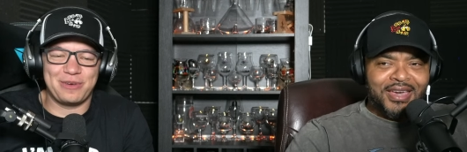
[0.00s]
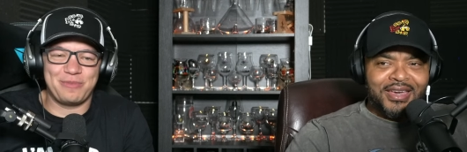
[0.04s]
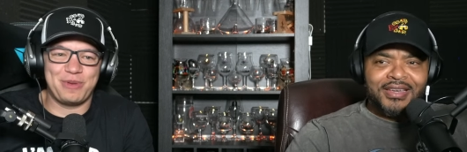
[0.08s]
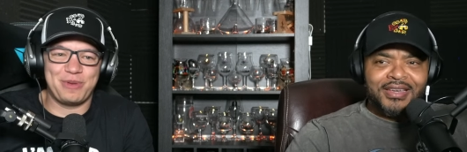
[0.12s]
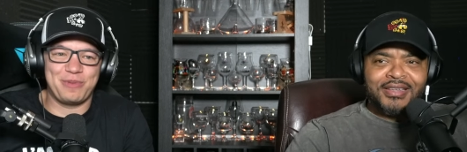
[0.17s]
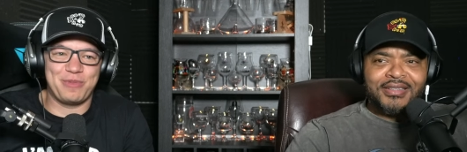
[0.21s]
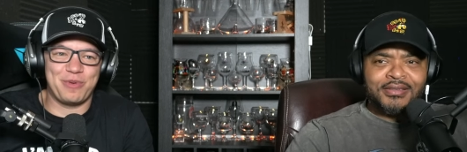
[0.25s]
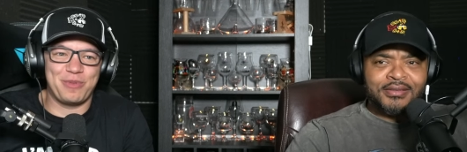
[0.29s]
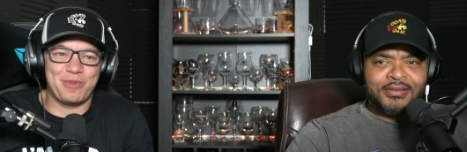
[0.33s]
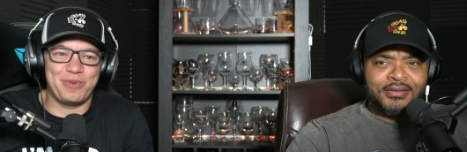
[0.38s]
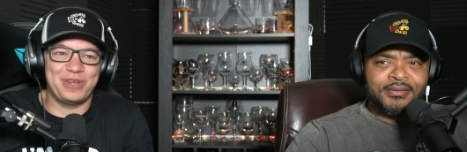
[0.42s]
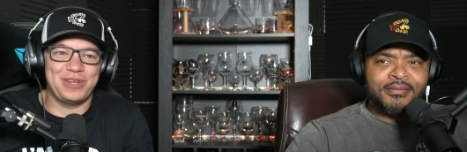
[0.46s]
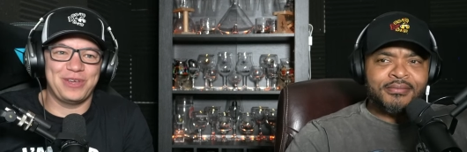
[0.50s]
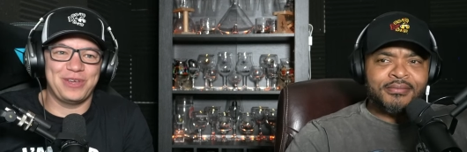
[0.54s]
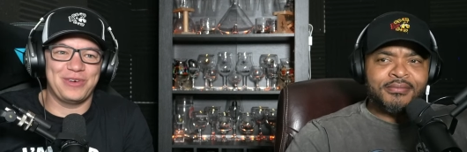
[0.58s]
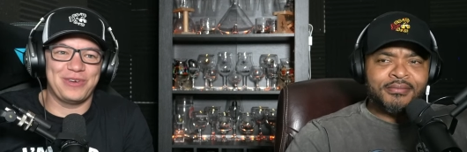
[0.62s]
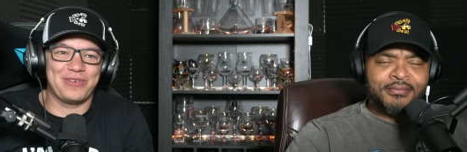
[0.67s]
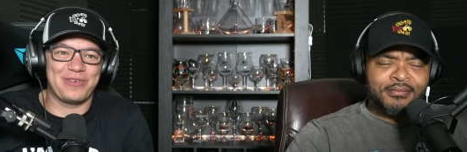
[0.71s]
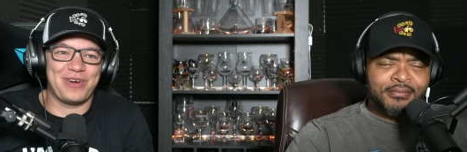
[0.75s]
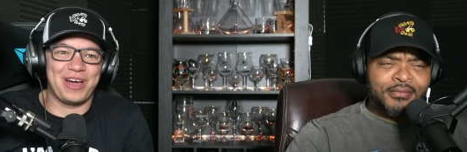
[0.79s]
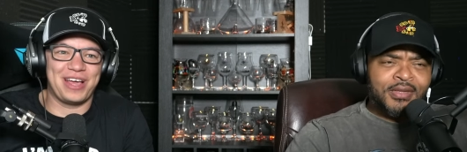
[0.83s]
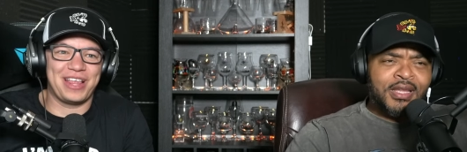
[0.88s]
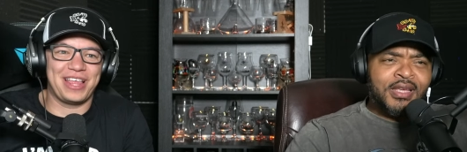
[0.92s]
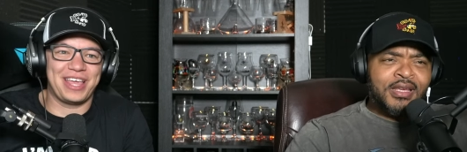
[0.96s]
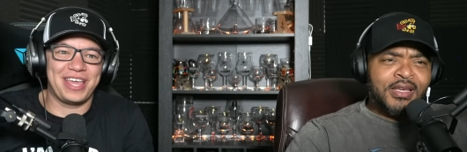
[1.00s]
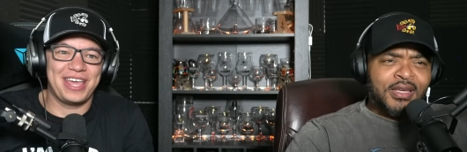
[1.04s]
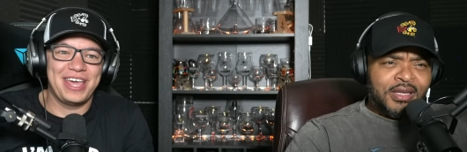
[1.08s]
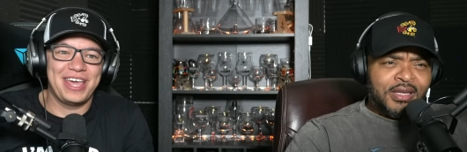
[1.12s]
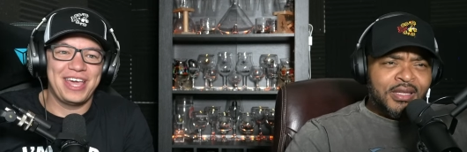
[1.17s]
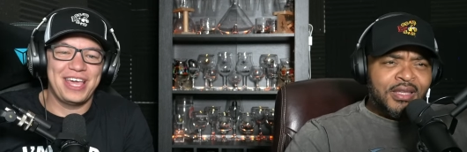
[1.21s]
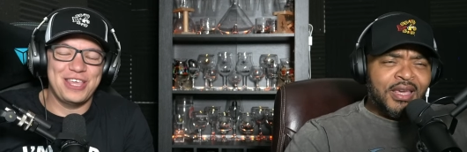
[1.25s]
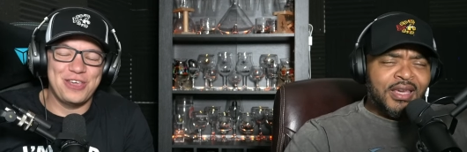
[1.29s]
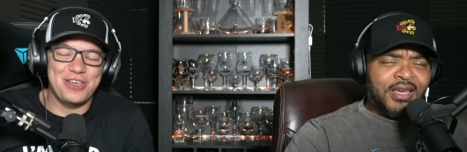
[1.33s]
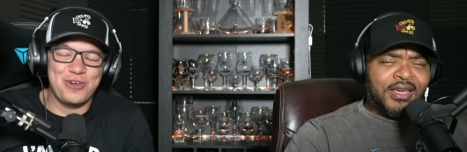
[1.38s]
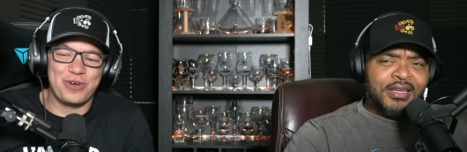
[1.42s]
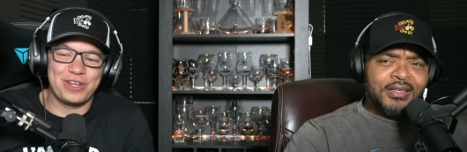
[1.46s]
Speaker 1: some people be doing, right? Like
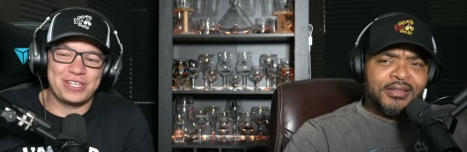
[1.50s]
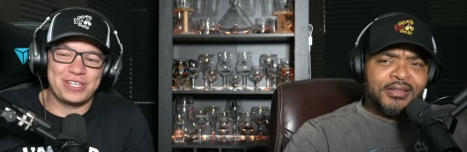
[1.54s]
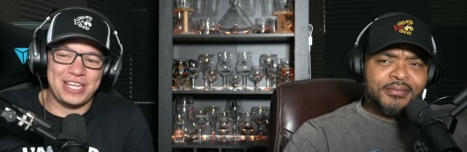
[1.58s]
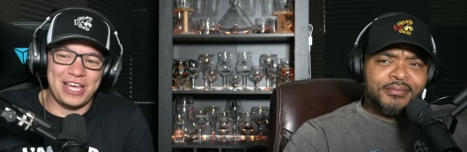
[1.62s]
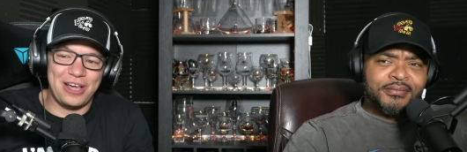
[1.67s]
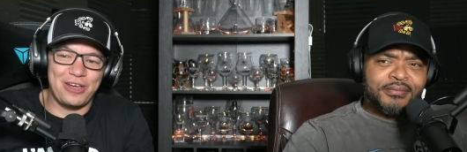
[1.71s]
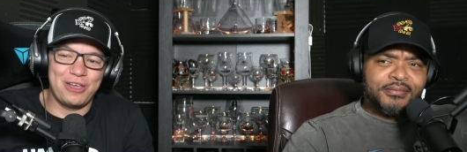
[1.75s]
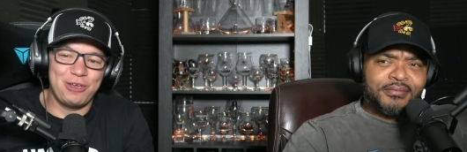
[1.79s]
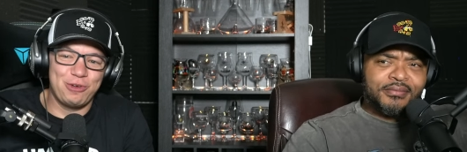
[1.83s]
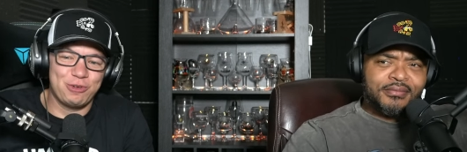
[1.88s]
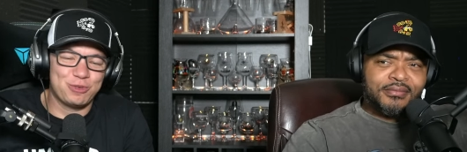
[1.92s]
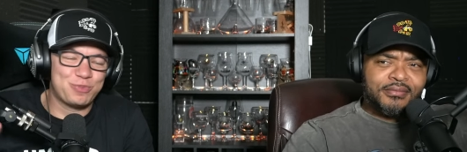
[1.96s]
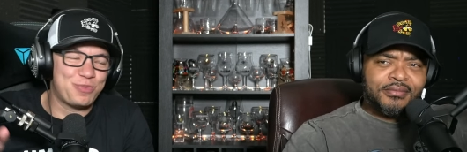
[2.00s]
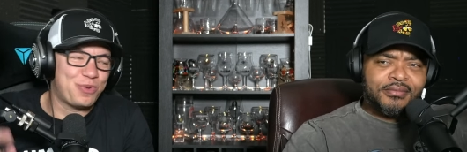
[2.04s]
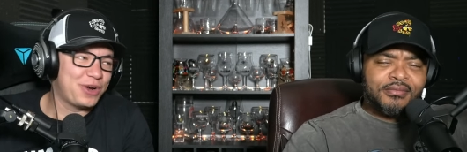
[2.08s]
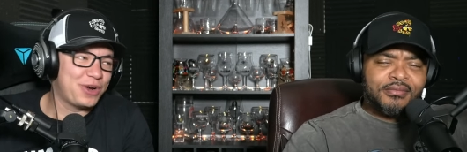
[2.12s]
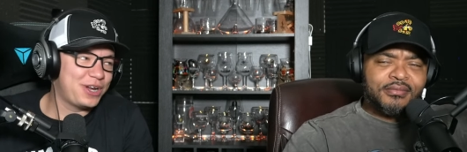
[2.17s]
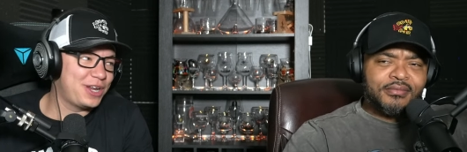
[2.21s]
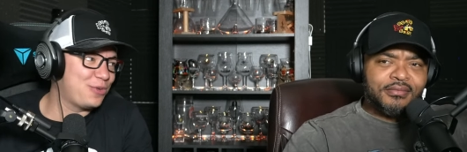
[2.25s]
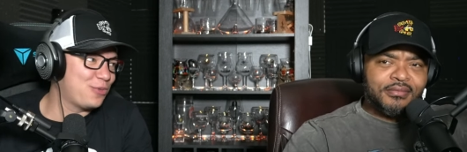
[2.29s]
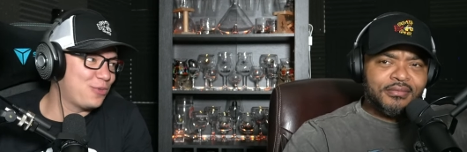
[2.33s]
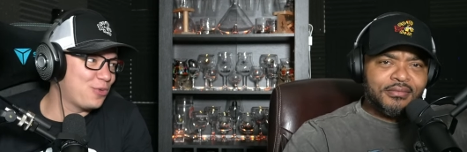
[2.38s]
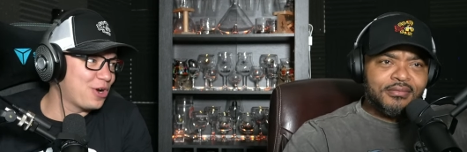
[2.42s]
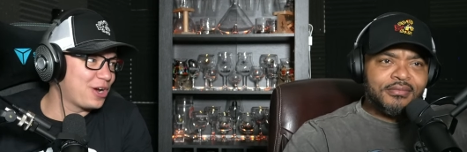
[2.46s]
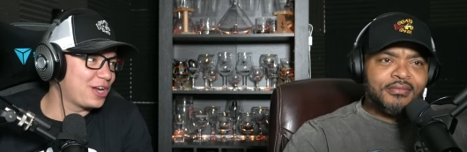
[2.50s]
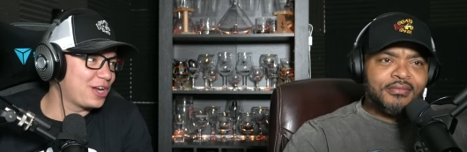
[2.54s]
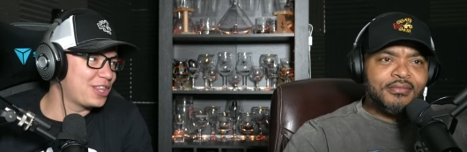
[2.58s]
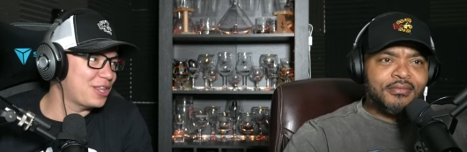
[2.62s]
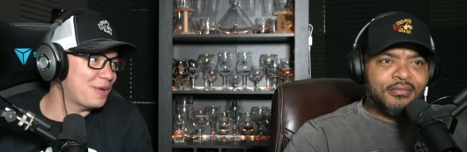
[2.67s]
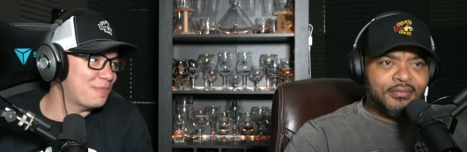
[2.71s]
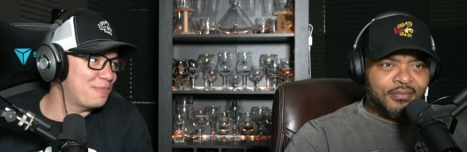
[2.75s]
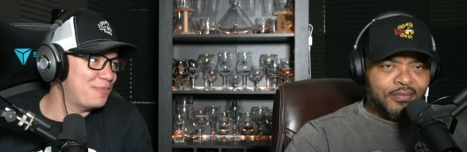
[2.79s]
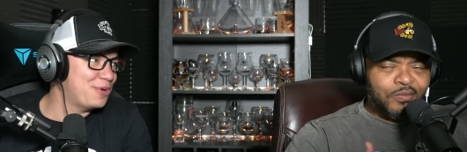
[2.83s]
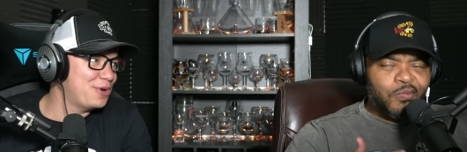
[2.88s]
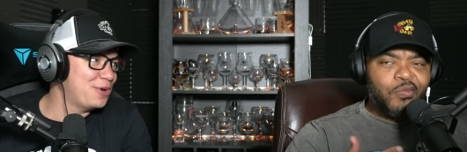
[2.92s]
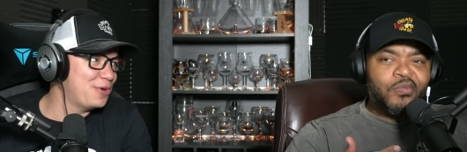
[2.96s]
yeah. you could tell he was putting work in
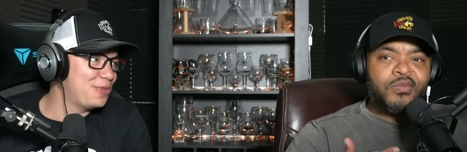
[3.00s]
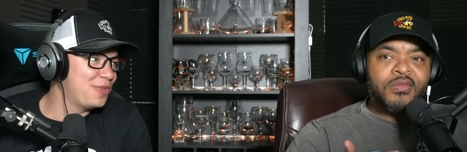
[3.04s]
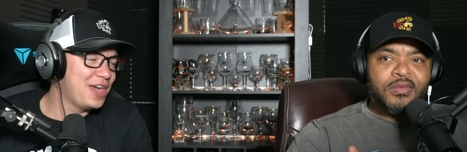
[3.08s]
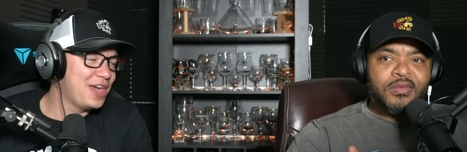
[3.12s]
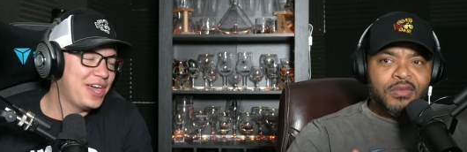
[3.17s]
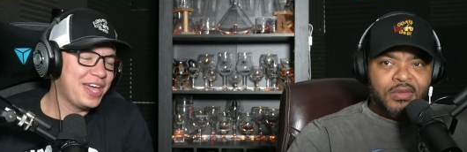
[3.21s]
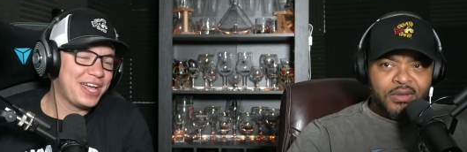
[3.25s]
the booth